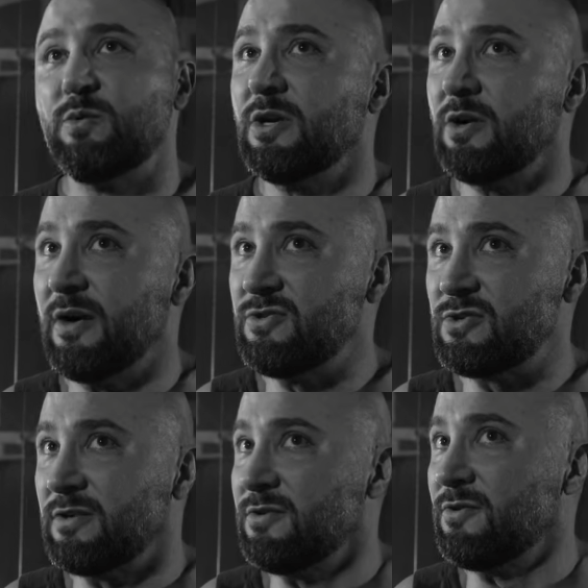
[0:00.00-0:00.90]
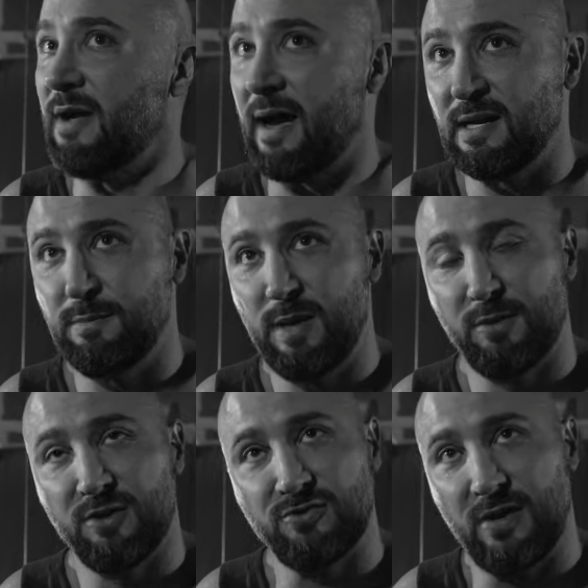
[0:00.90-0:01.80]
where you're injured and you're not gonna be
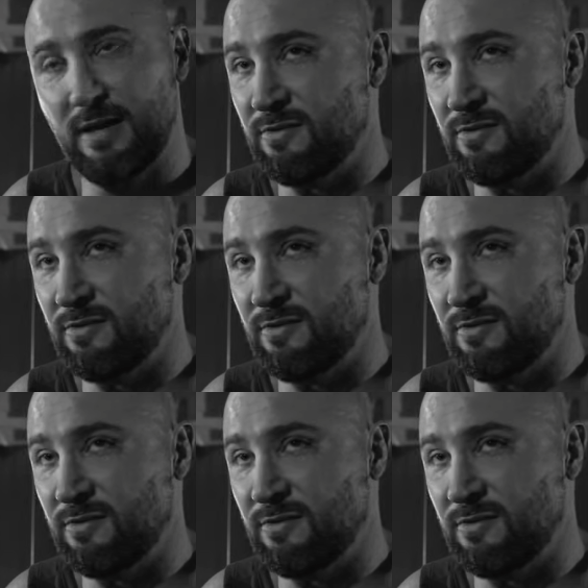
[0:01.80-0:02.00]
able to train,